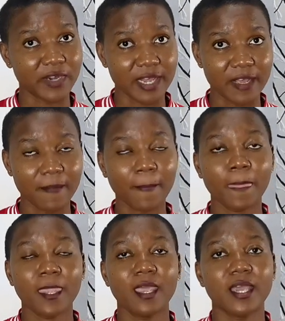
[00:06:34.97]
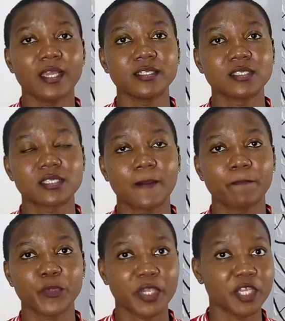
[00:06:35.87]
flare and
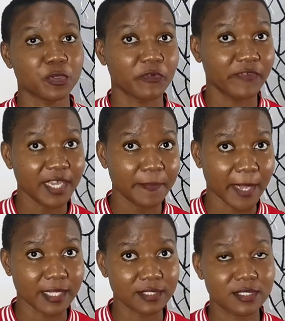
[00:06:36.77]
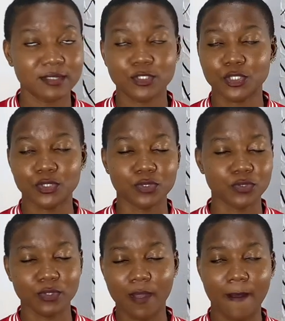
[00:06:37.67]
you can do flared pants
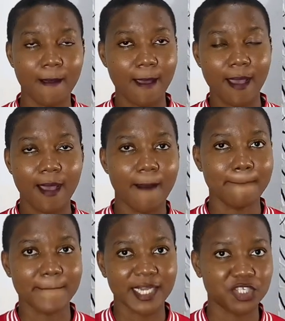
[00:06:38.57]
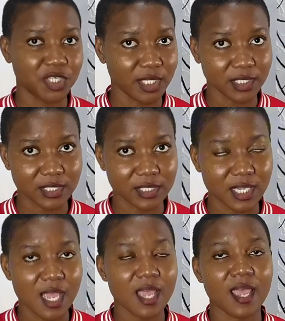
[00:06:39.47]
to match it
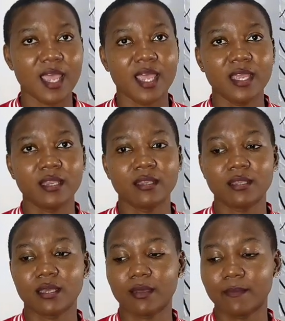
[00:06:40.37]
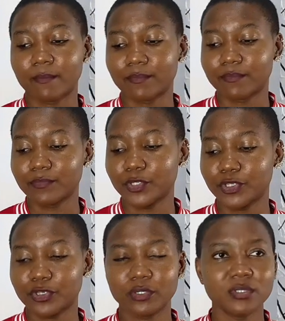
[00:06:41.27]
and um,
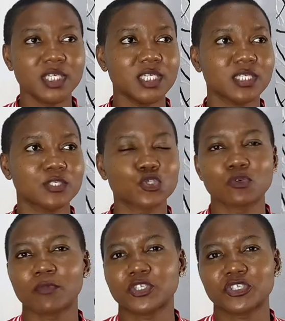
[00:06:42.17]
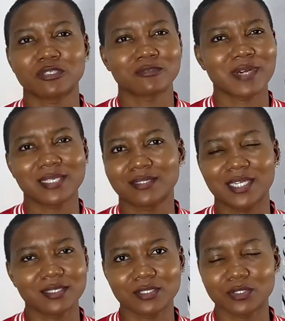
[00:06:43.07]
you don't need too much razz
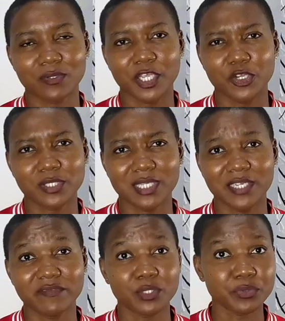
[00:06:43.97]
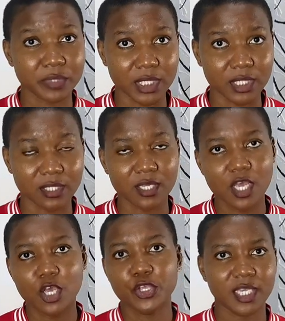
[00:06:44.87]
dazzle in your sleeves really
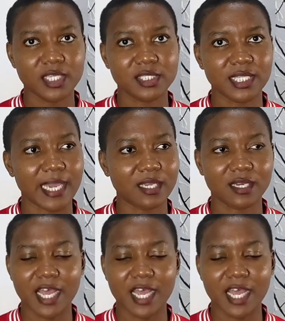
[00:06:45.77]
things like